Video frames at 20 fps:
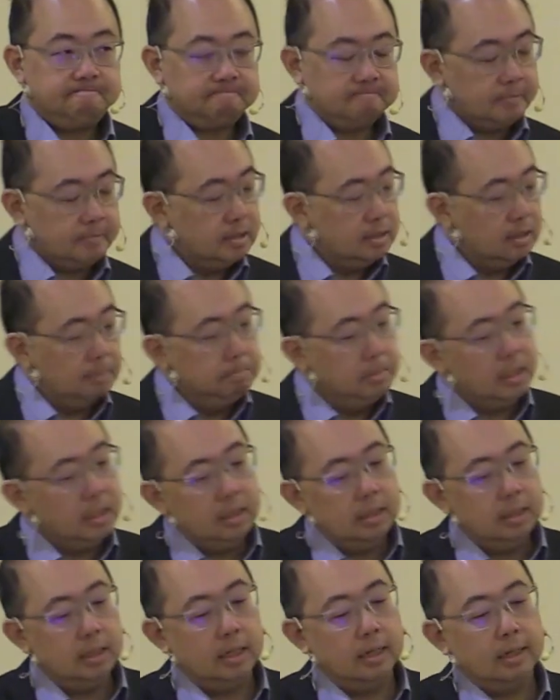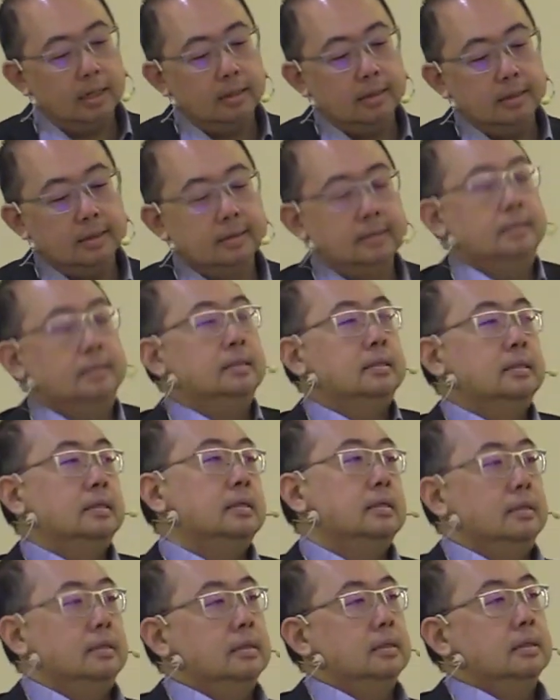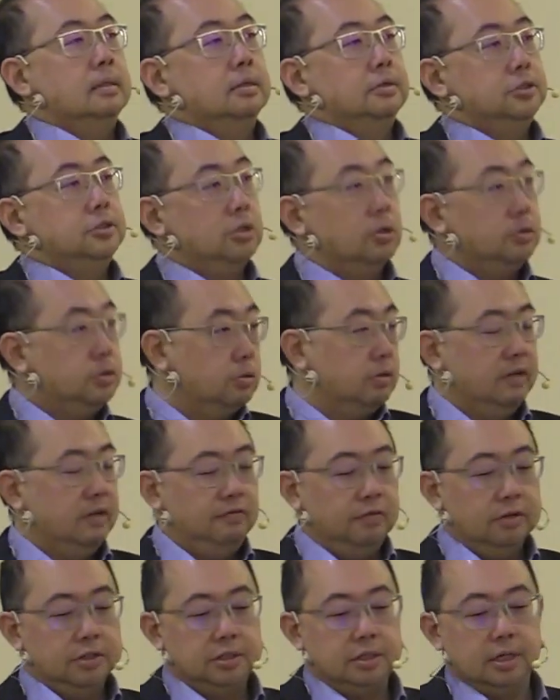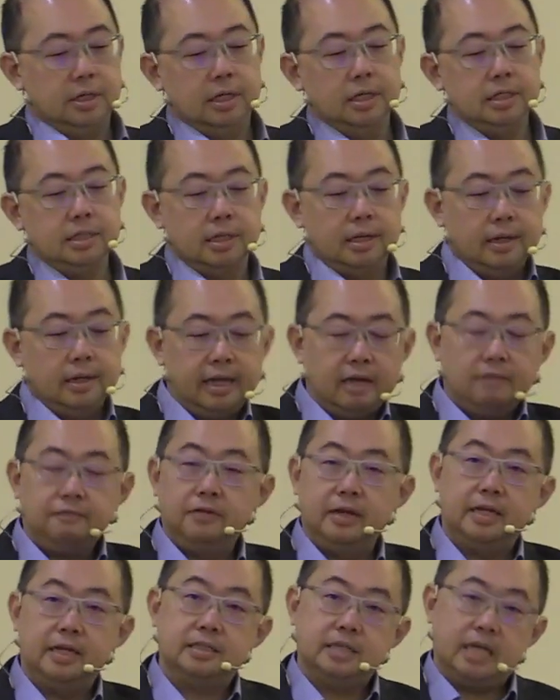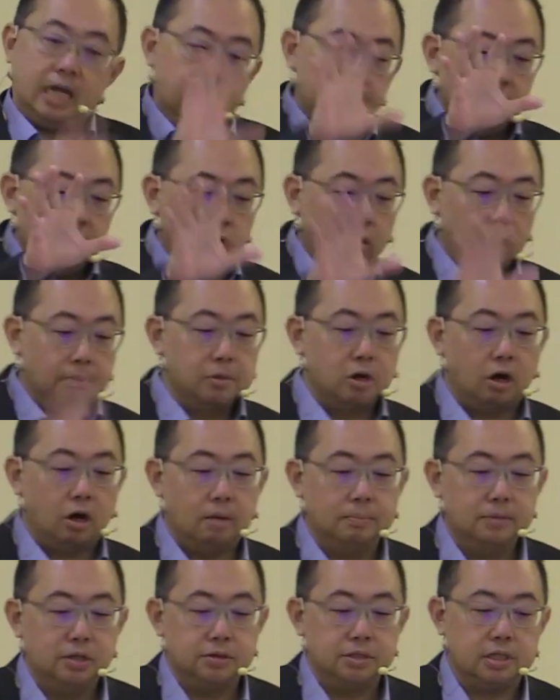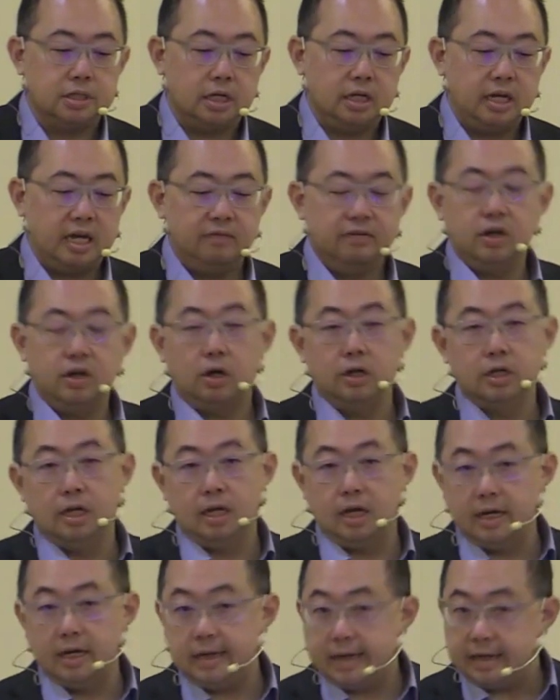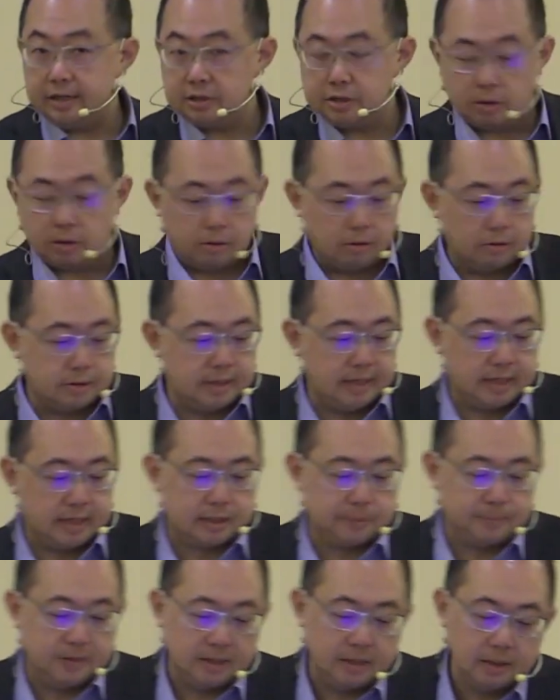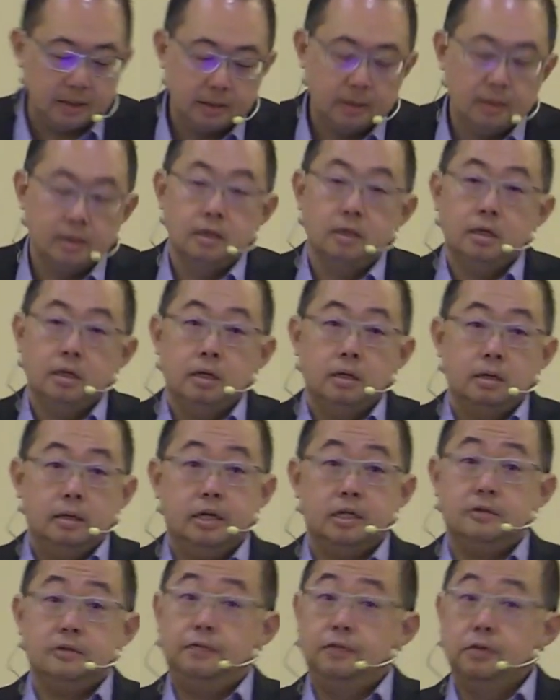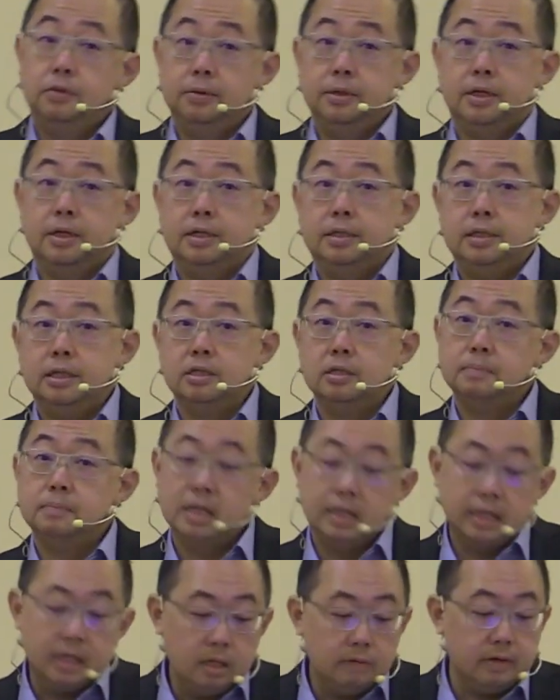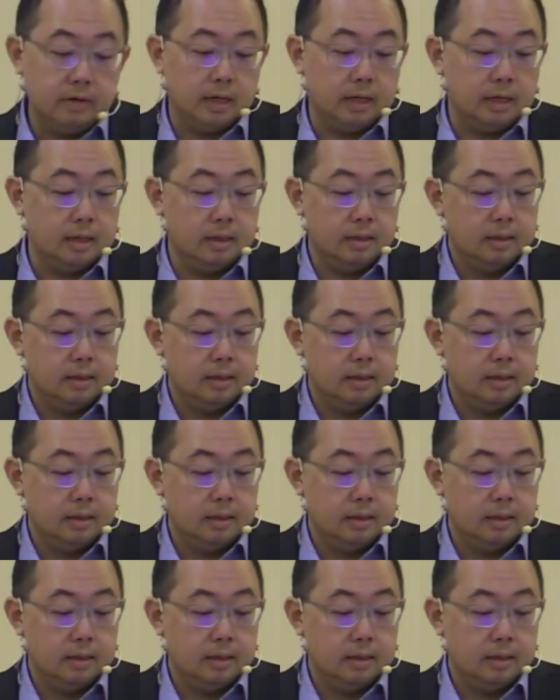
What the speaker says: the media social influencers, Netflix, every rom-com you see, every online editorial sex expert has fooled us into believing